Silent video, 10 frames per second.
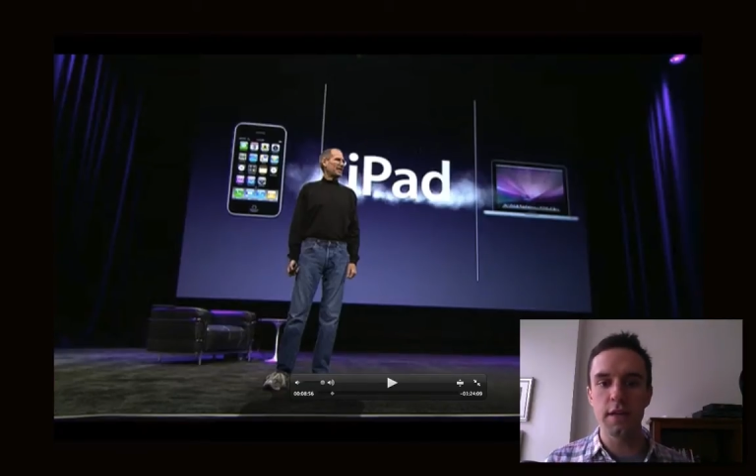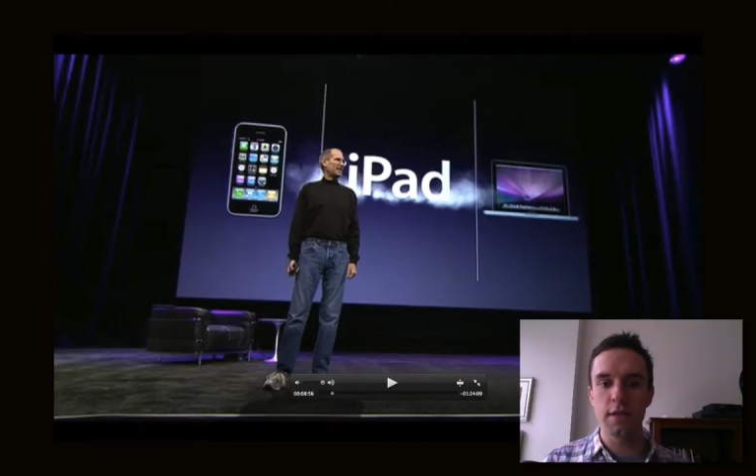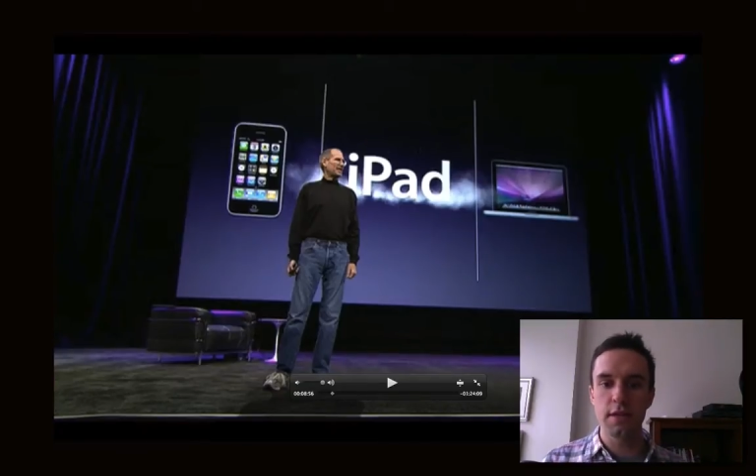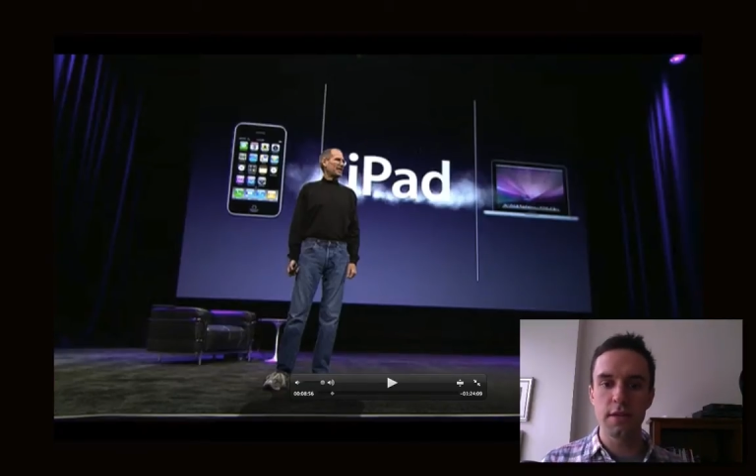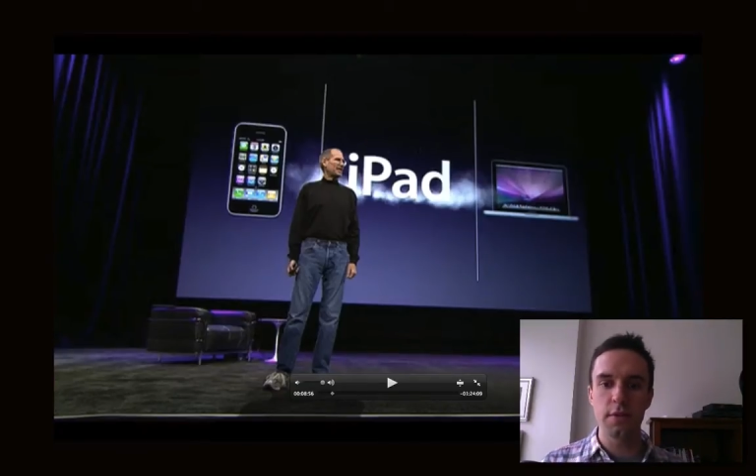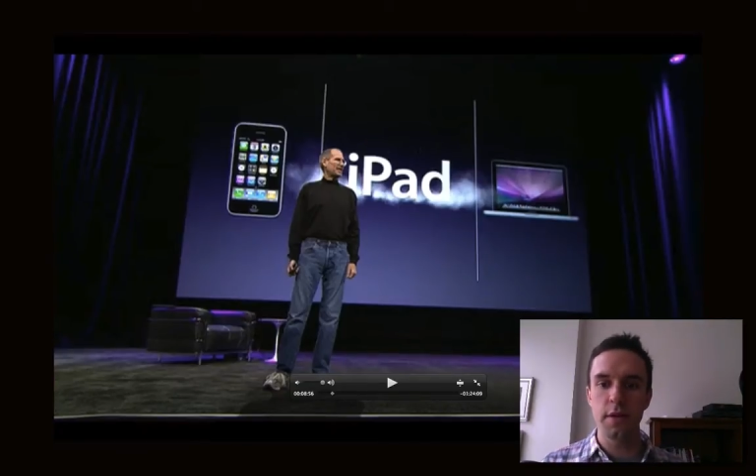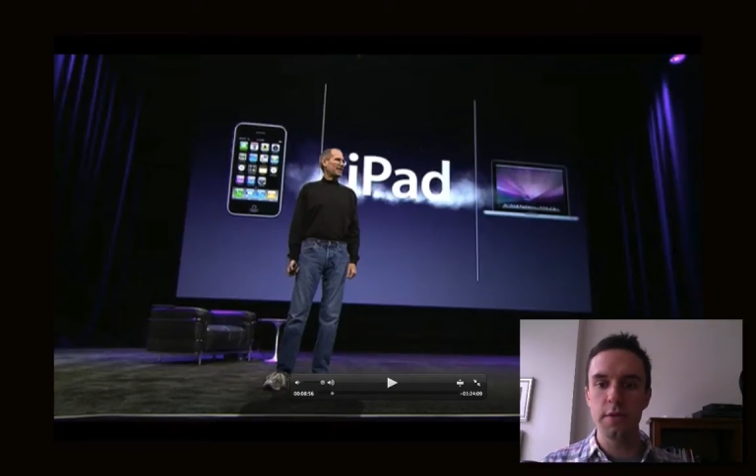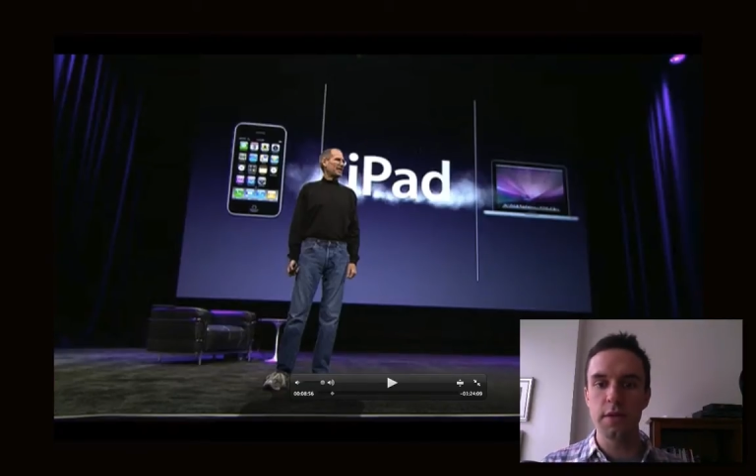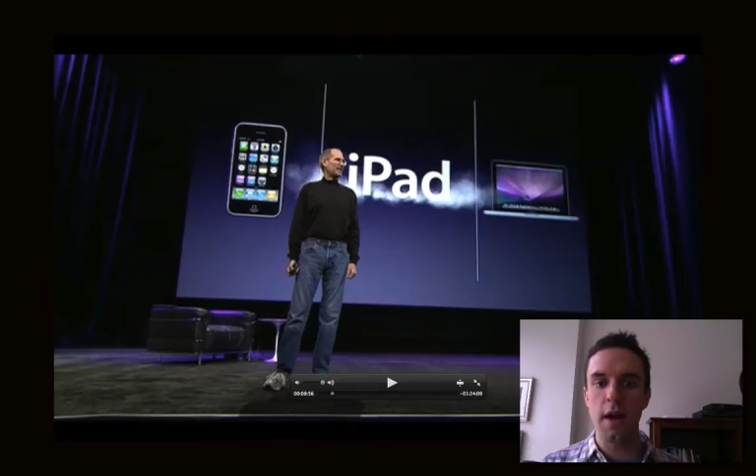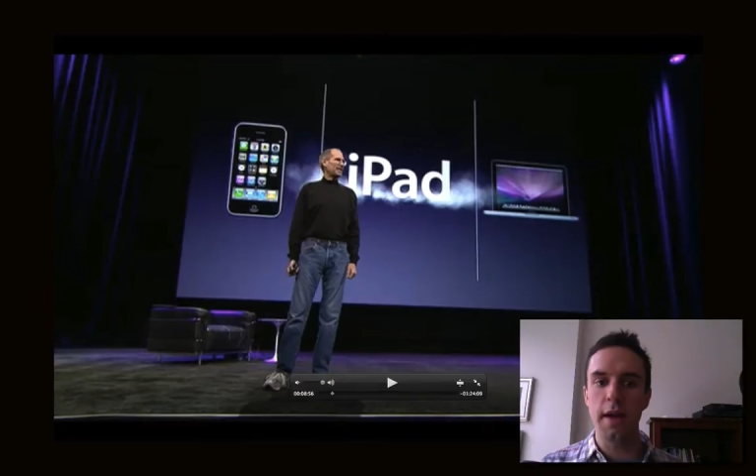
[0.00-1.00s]
So this is when he
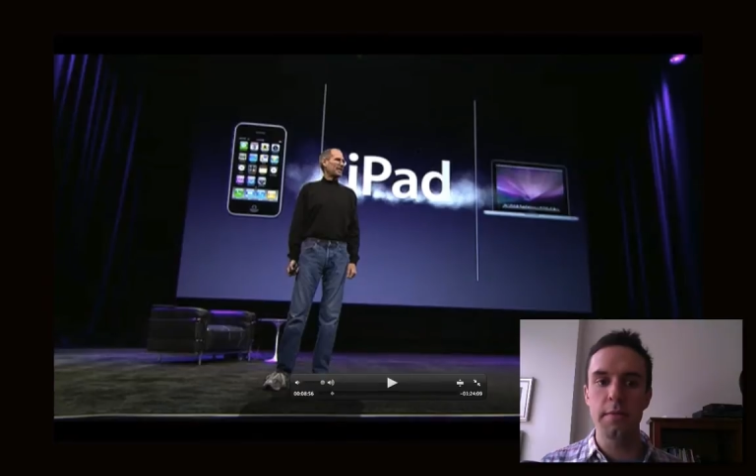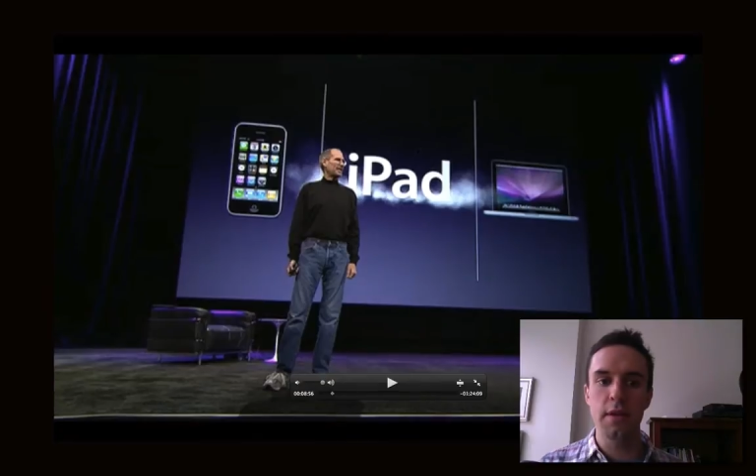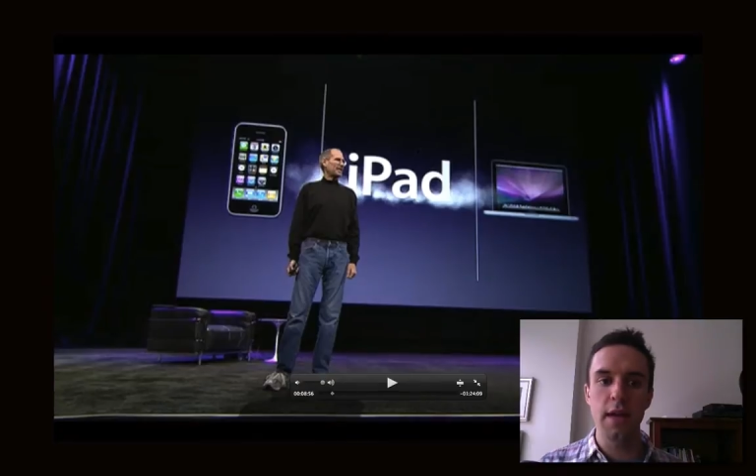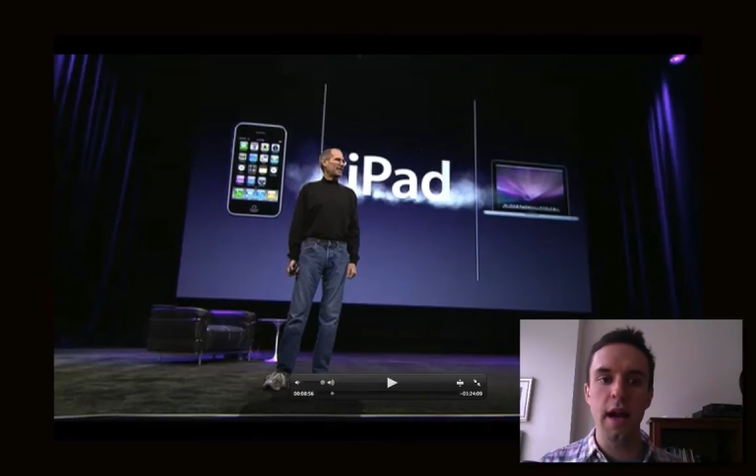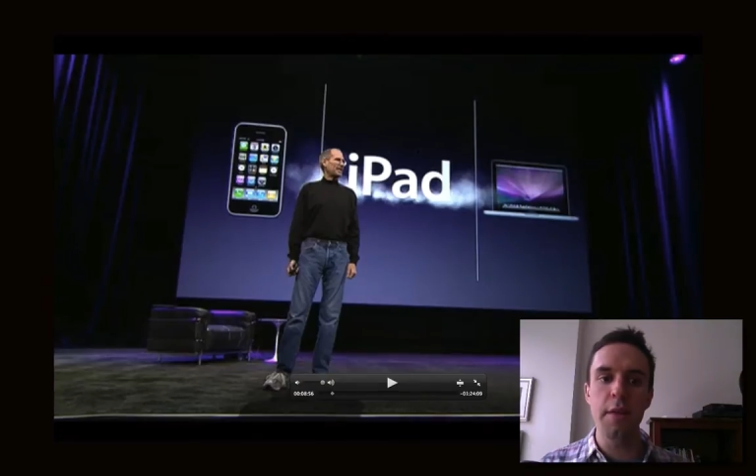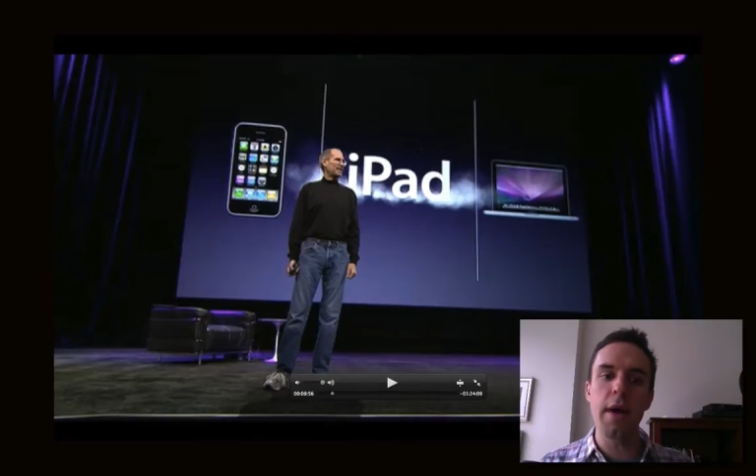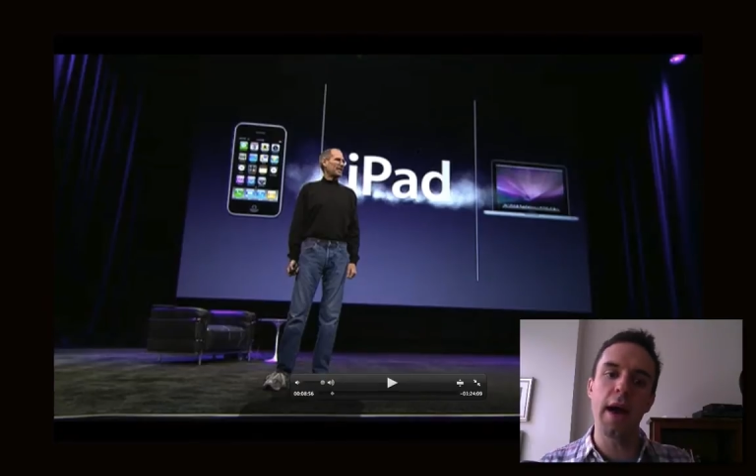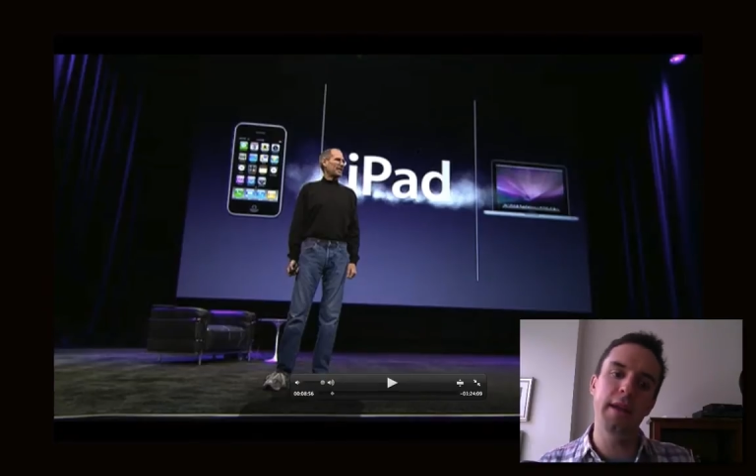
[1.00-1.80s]
was talking about the iPad.